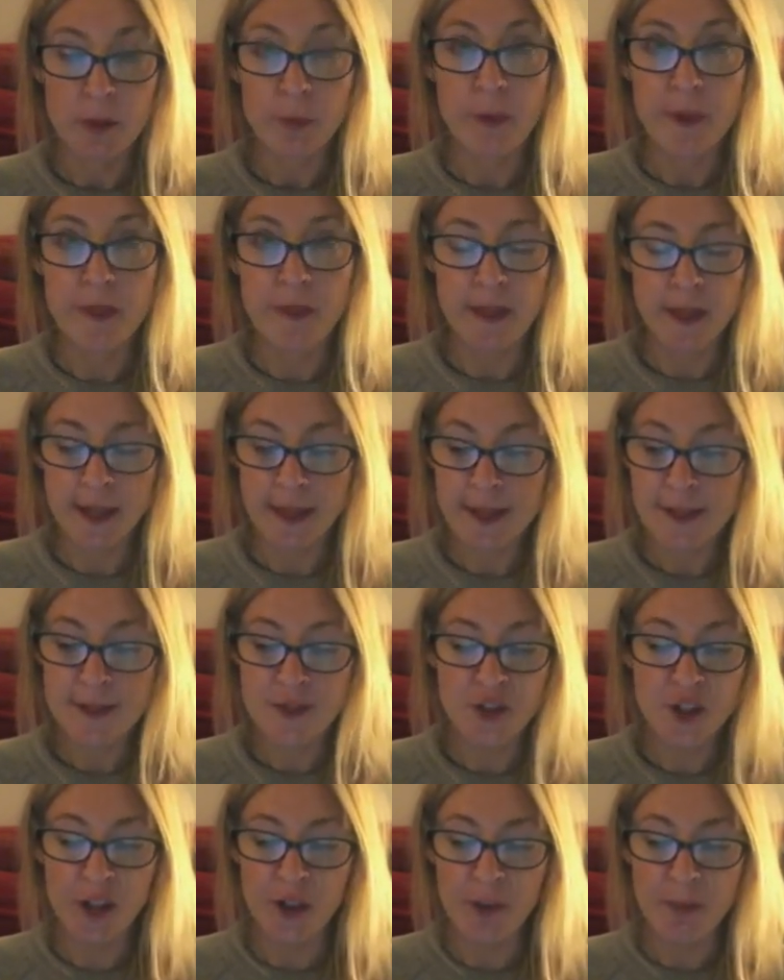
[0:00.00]
With
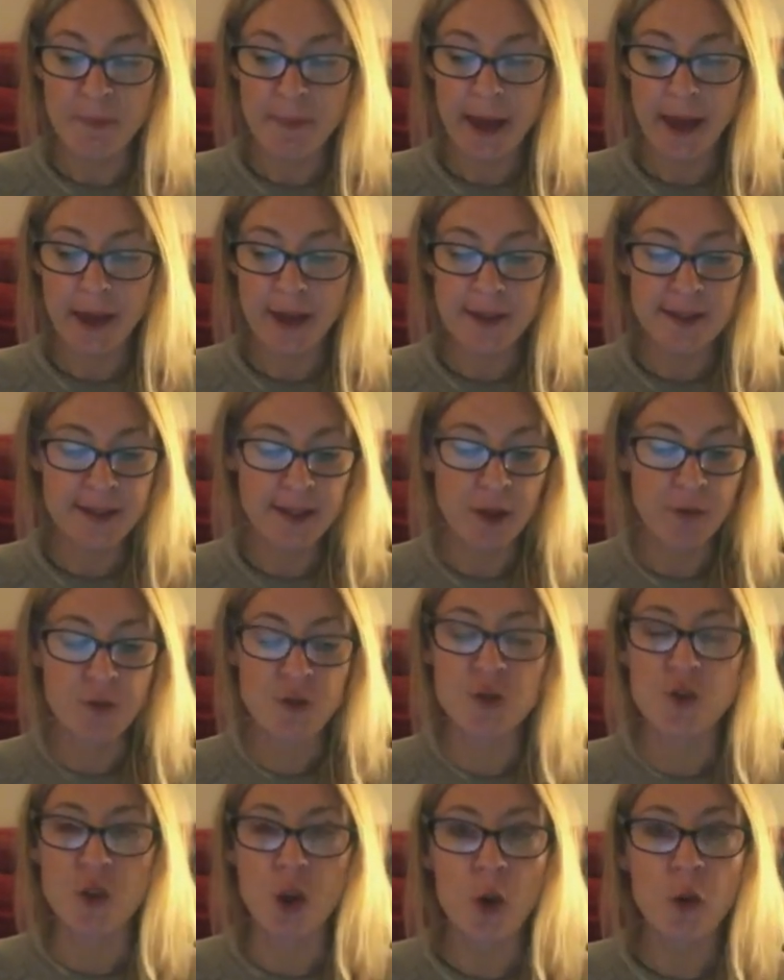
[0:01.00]
these, she could make herself
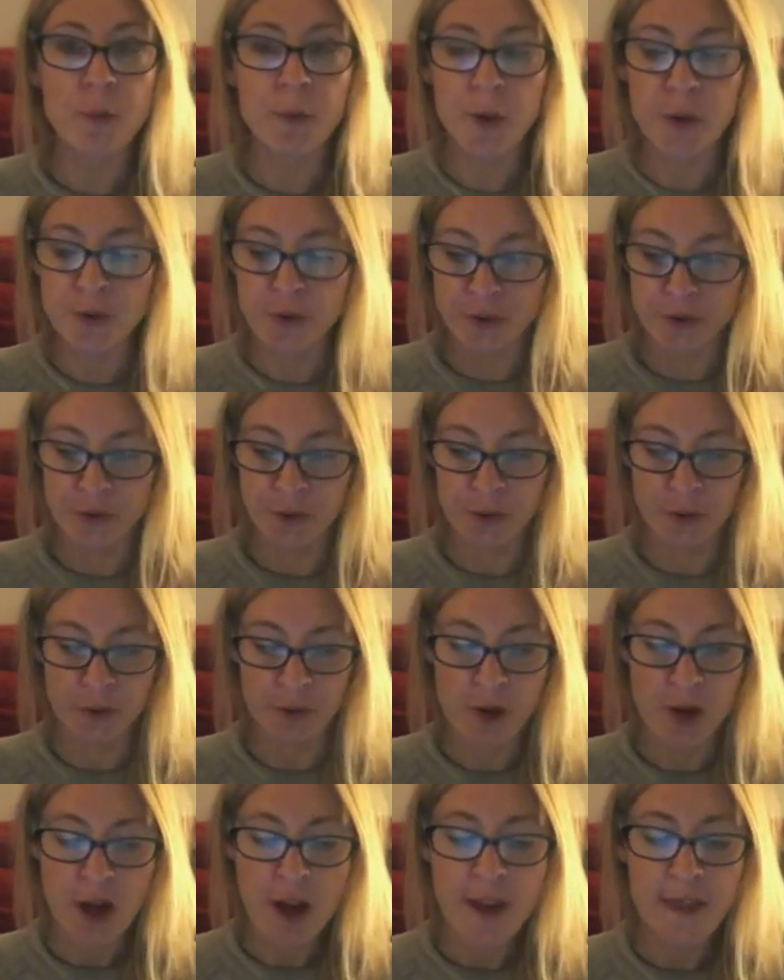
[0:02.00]
so
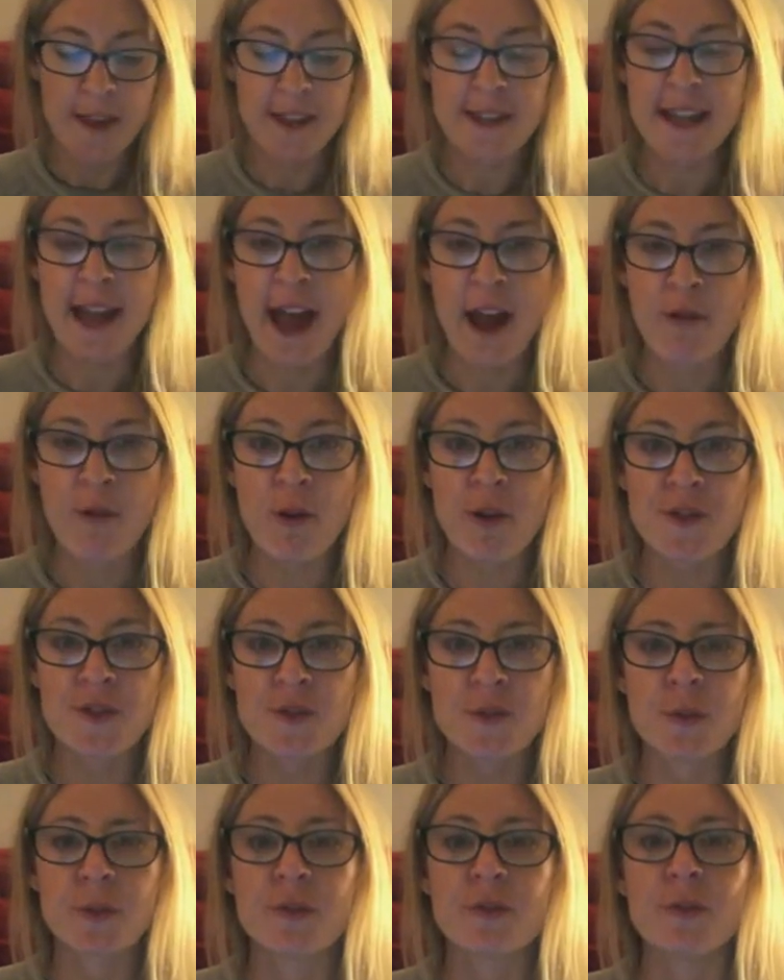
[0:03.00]
beautiful that
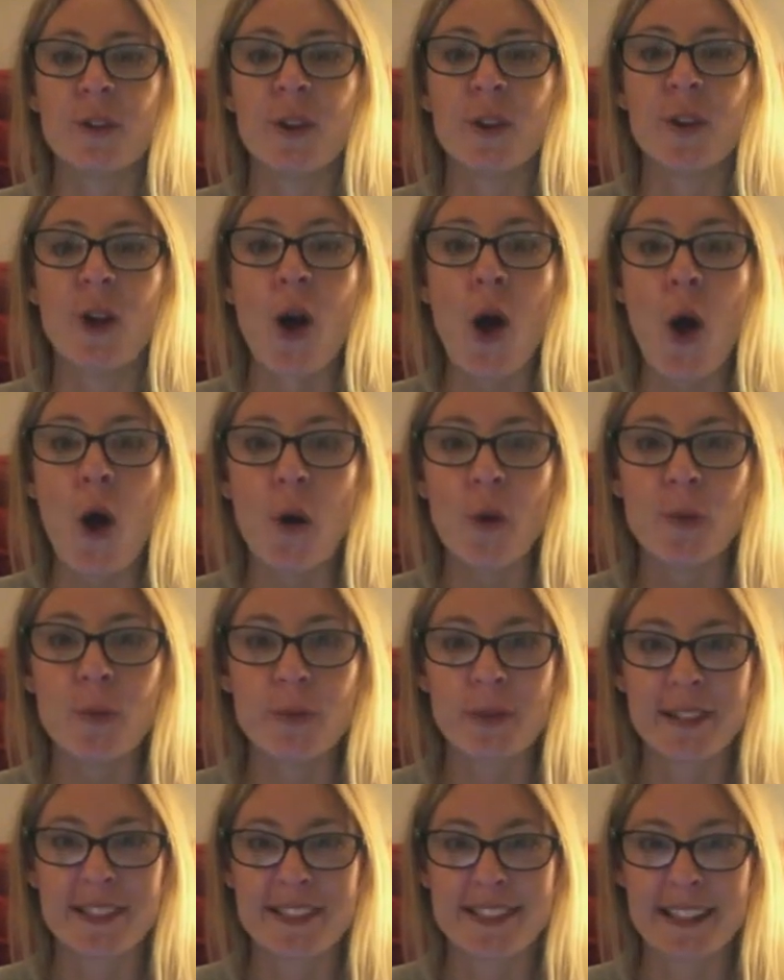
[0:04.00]
Eros would fall
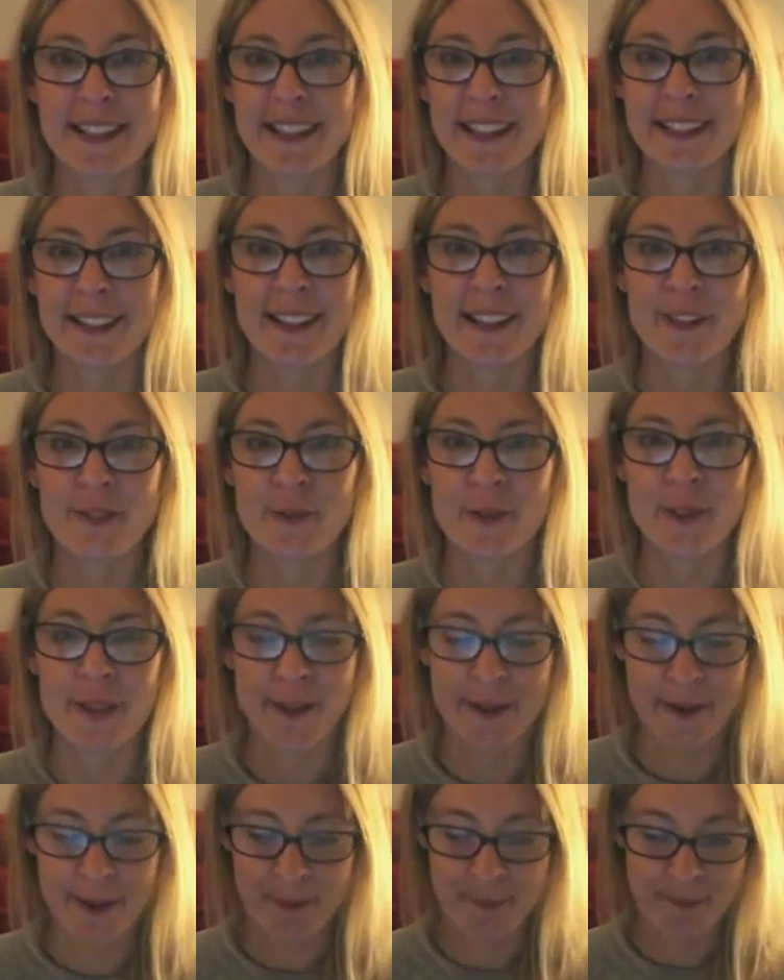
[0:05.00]
hopelessly in love with
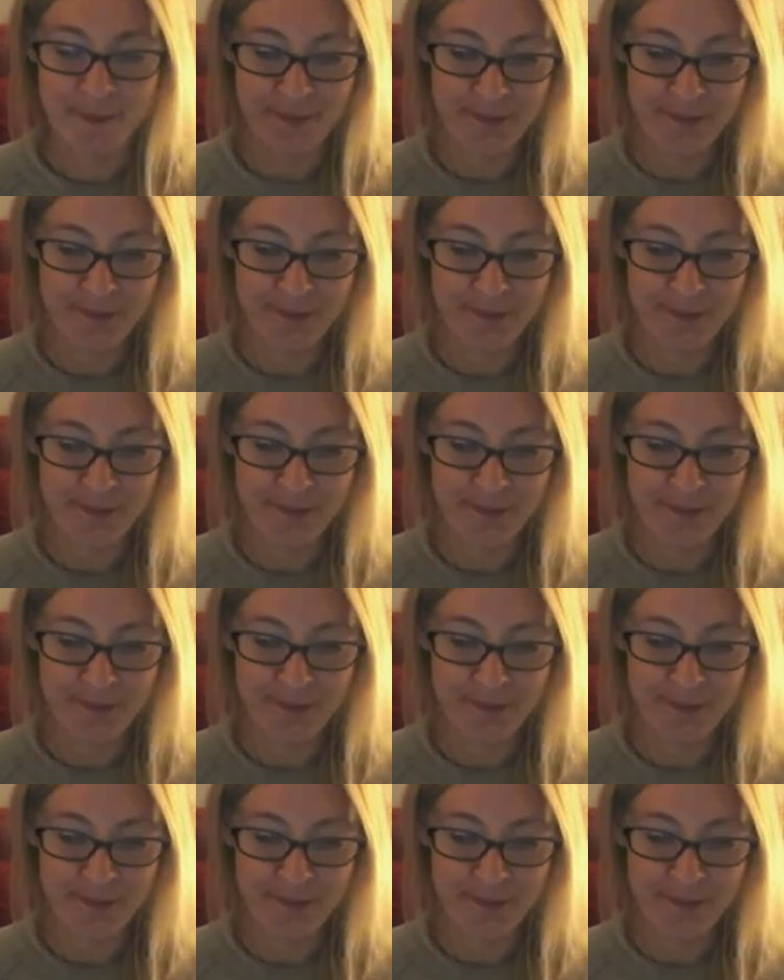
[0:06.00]
her.